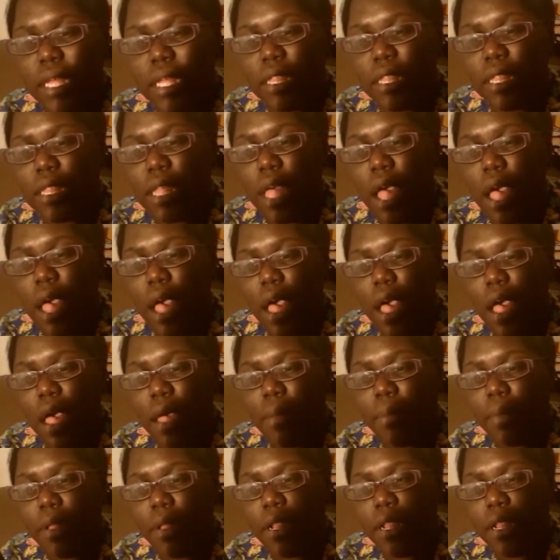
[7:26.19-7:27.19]
Is
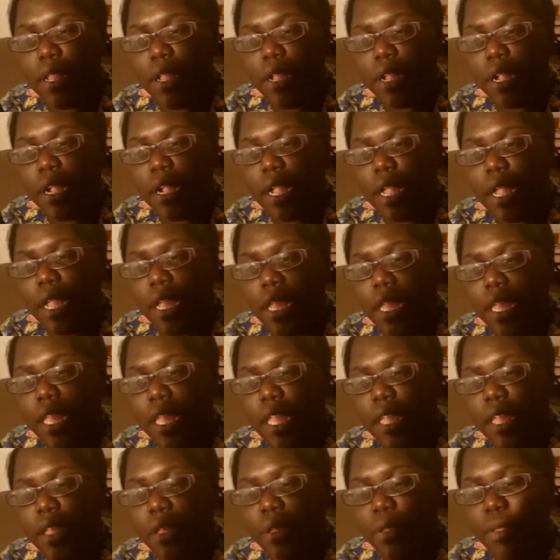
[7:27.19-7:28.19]
calm, clear, and
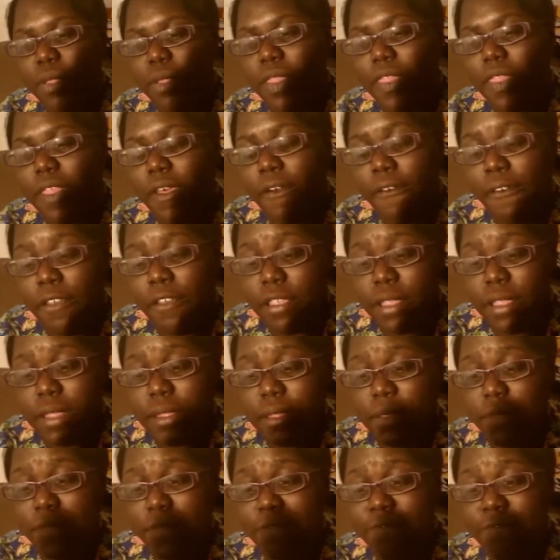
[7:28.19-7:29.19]
heal the
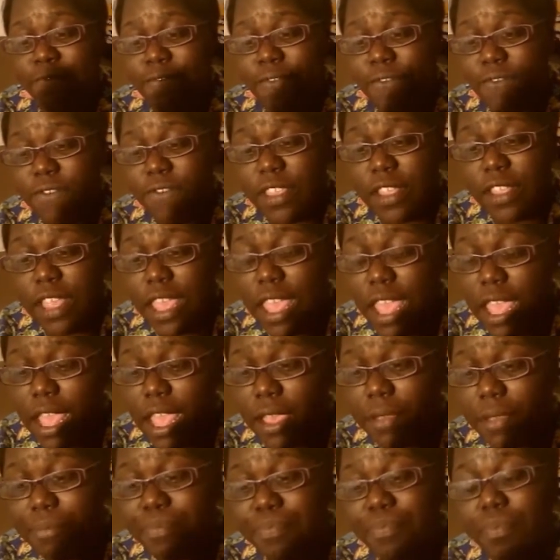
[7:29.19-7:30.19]

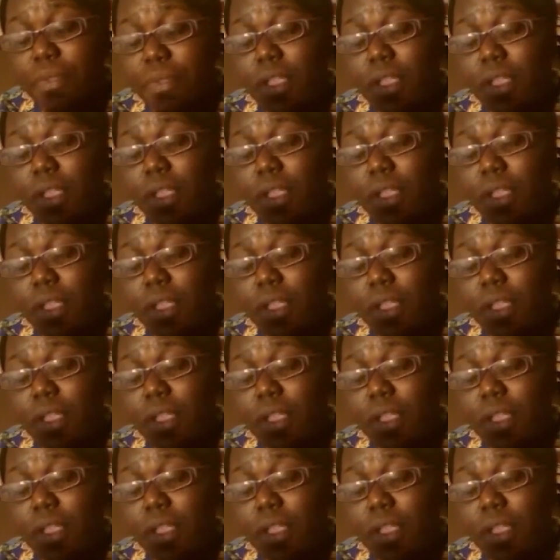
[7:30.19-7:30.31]
skin.